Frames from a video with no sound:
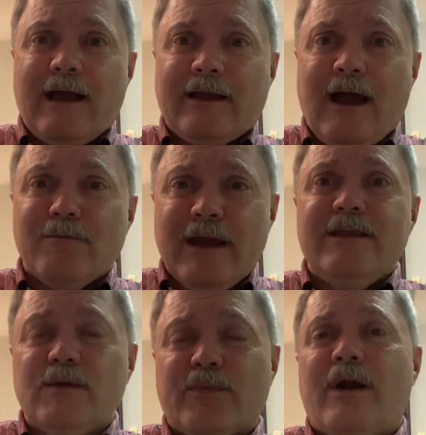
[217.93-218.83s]
God
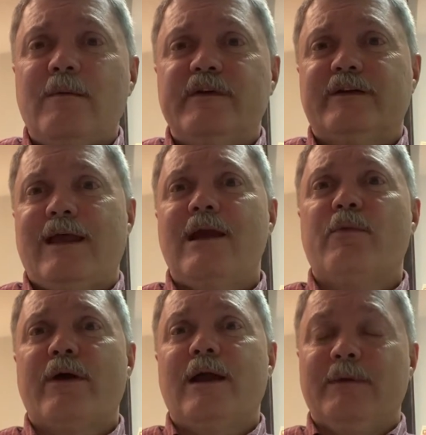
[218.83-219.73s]
made the promise to
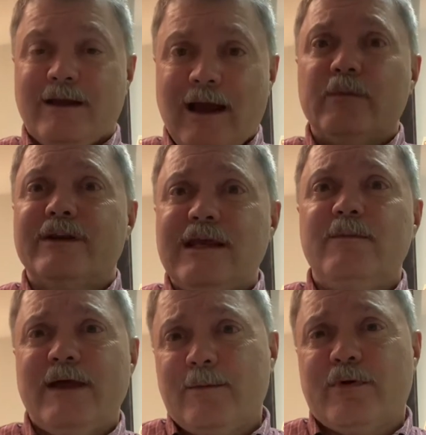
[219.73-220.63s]
Abraham, and God would
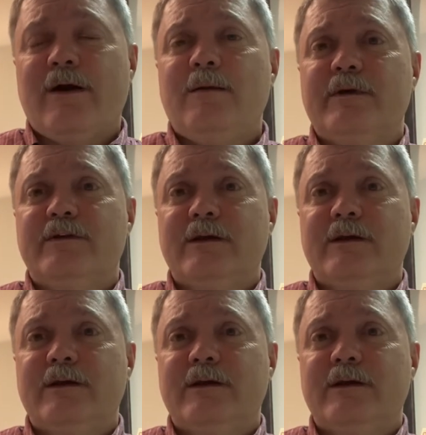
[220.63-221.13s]
keep that promise.